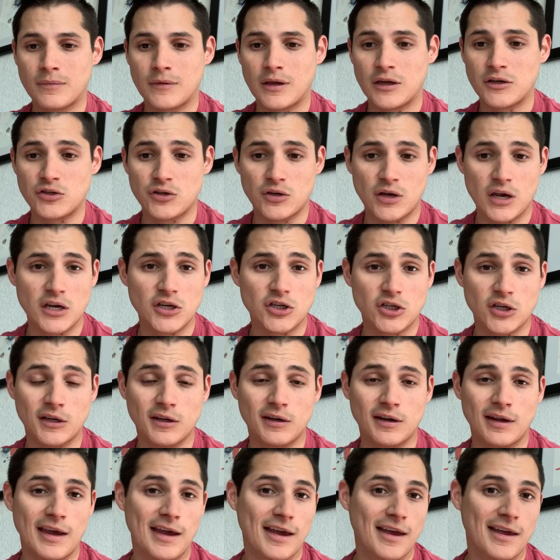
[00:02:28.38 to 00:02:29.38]

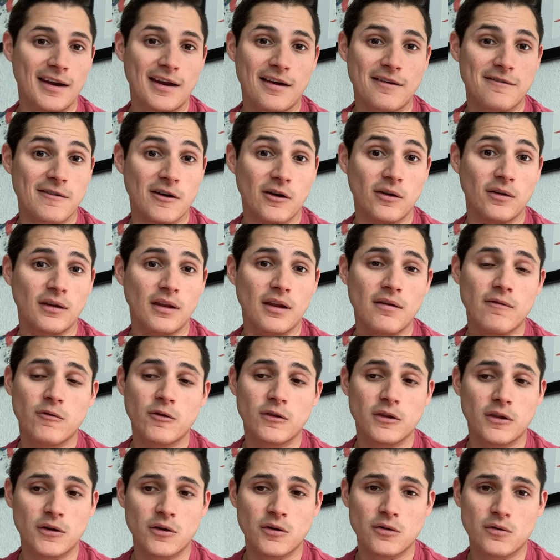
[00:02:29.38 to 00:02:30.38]
education, and I fell in love
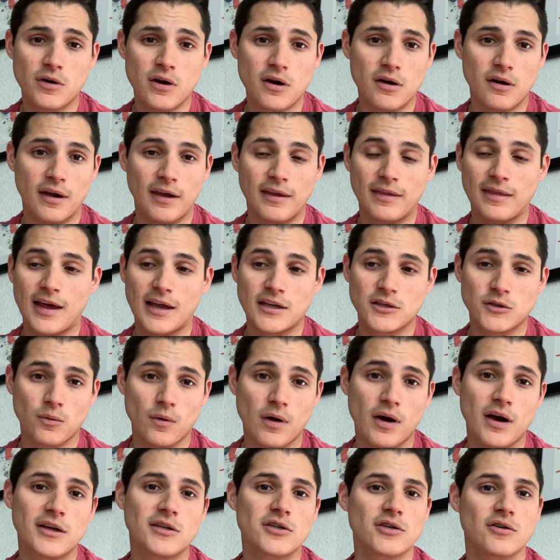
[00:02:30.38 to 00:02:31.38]
with the career, and that's
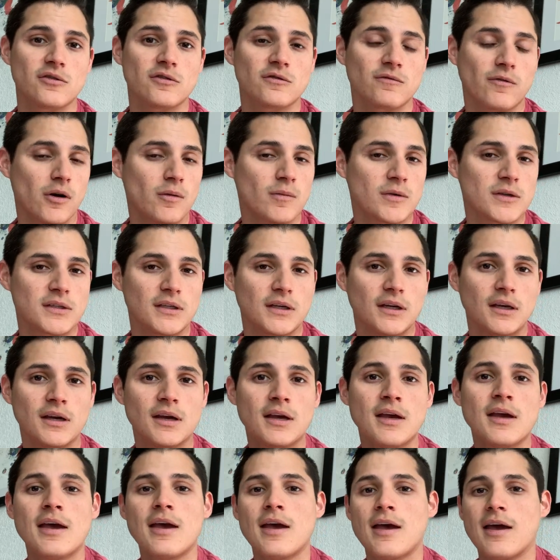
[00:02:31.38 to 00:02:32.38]
why I chose pharmacy,
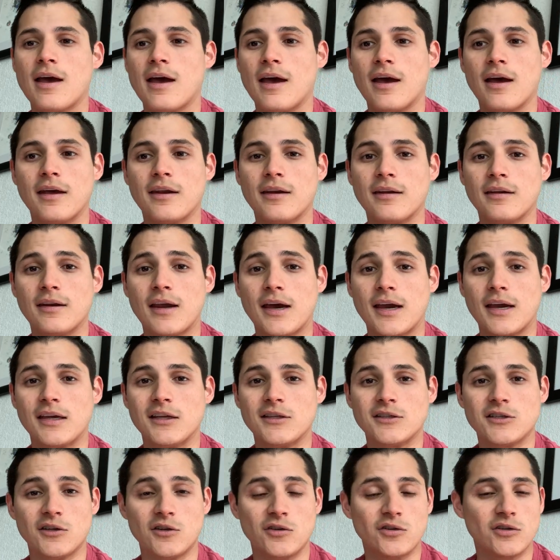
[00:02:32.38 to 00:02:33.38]
and I
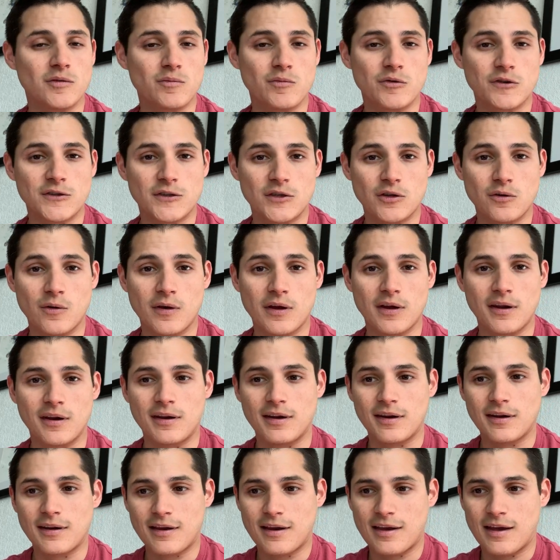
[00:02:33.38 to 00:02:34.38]
continued to pursue it,
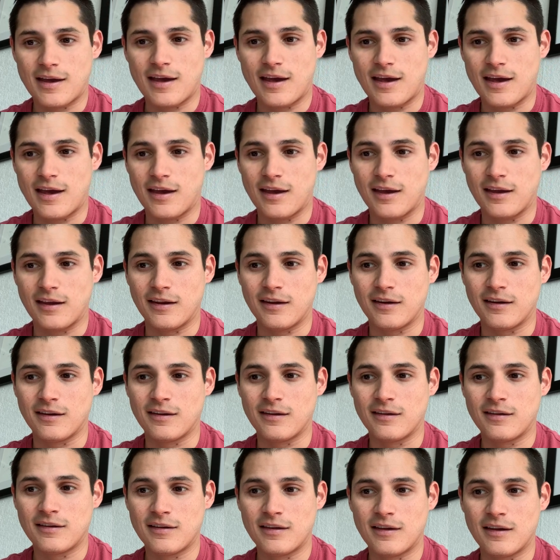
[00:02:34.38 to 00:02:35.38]

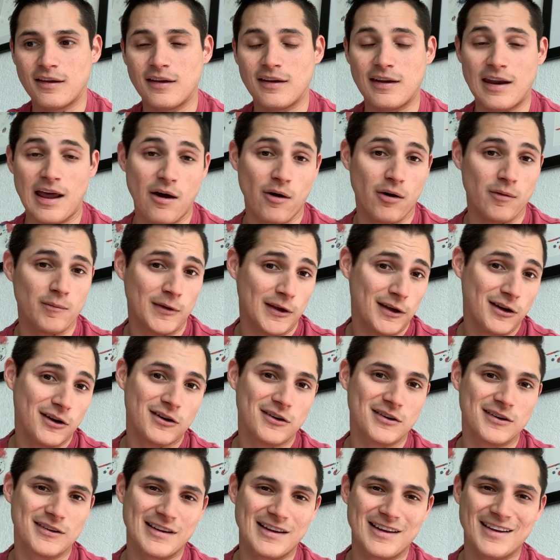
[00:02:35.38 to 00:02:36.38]
and now I'm here.
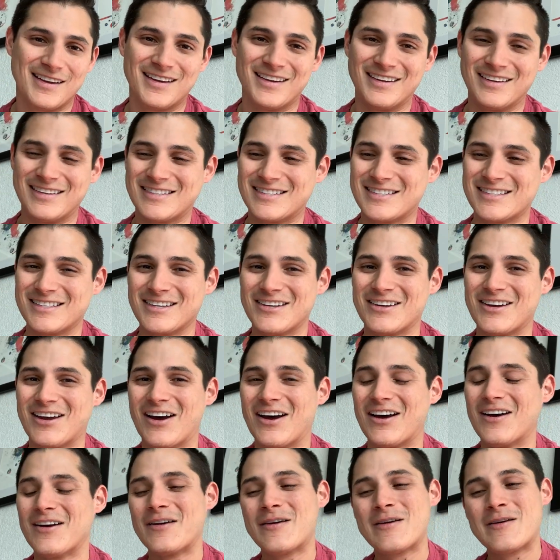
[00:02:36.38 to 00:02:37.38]
So
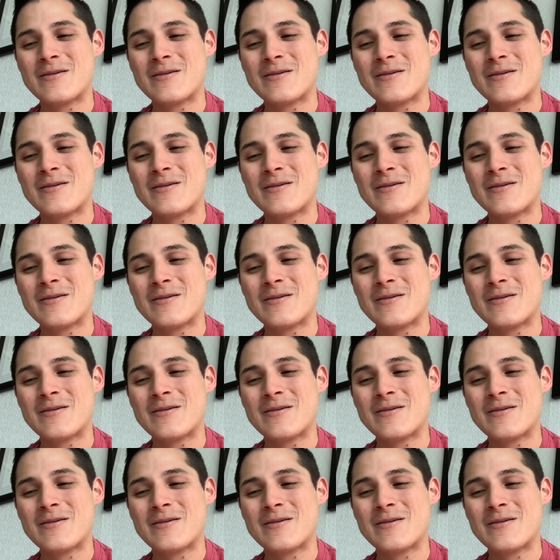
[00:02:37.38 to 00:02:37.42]
yeah.